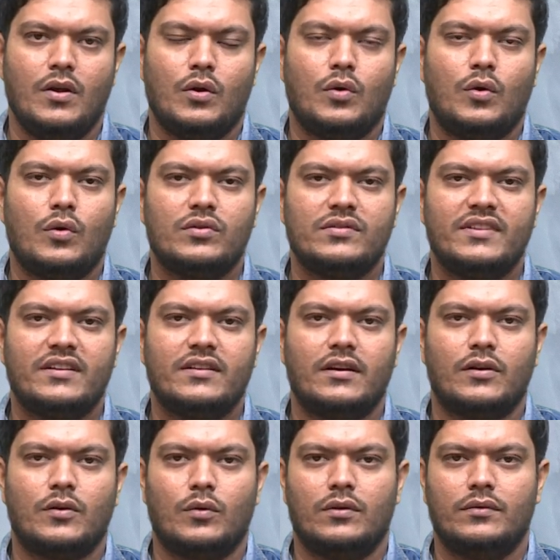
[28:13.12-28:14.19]
Corrosion
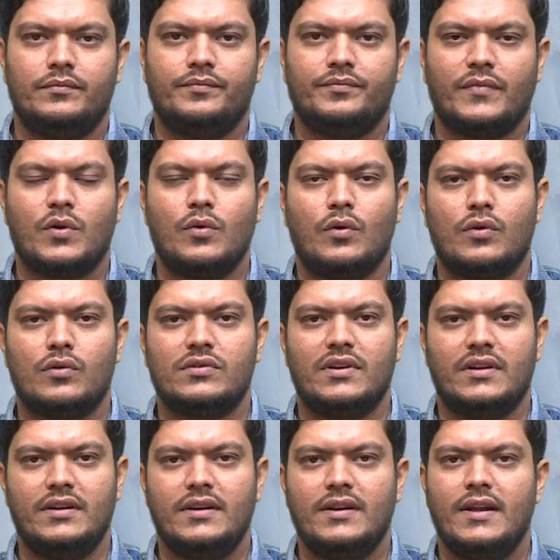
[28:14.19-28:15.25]
control.
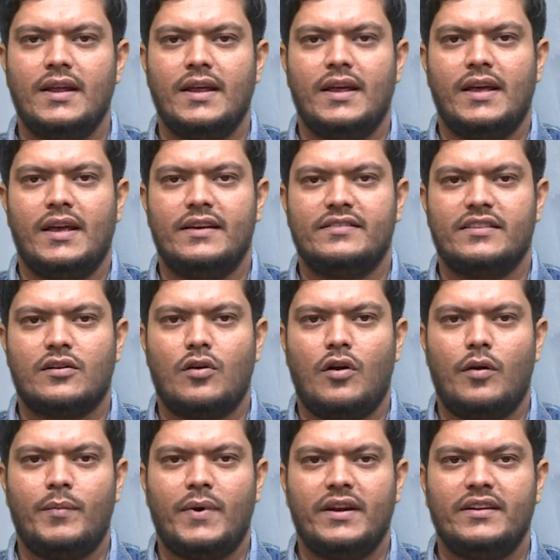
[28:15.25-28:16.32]
Corrosion is a
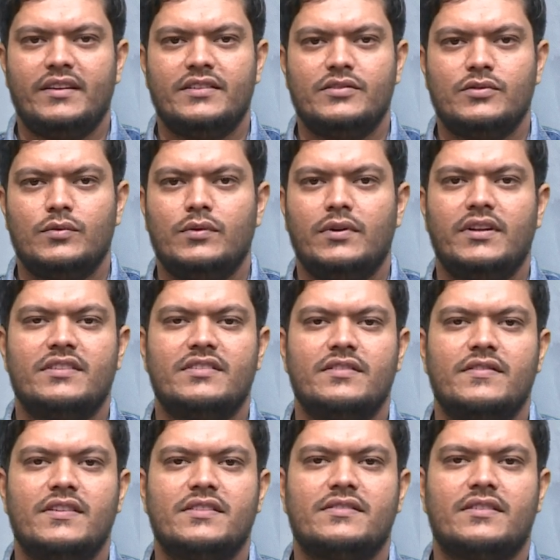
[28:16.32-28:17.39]
common issue in
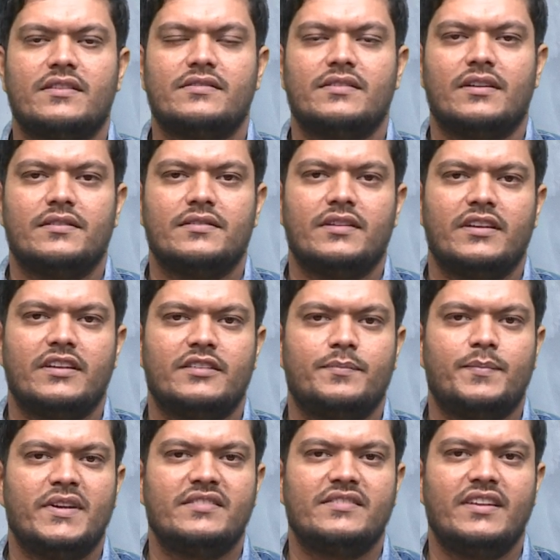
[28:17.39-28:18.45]
civil structures,
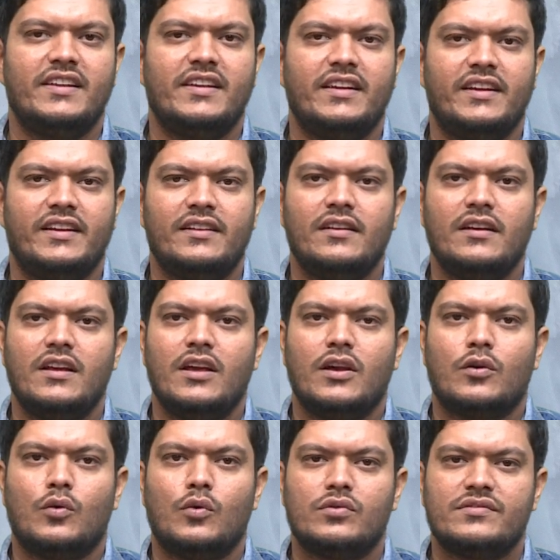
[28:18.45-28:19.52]
especially in
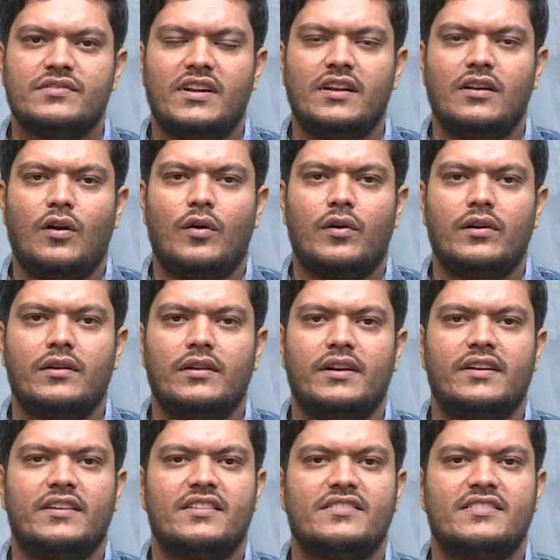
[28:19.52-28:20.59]
coastal or
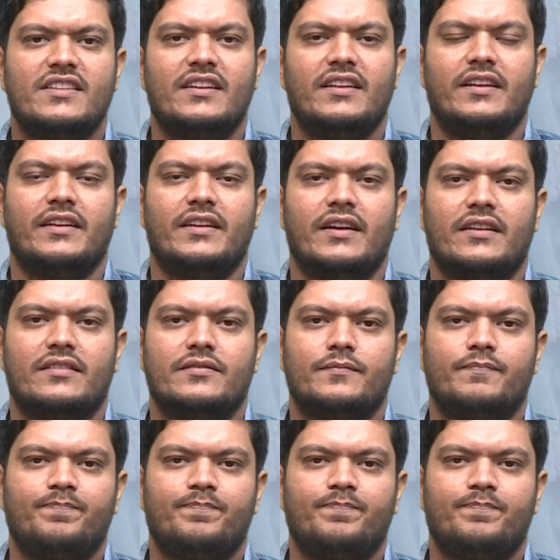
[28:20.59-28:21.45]
industrial areas.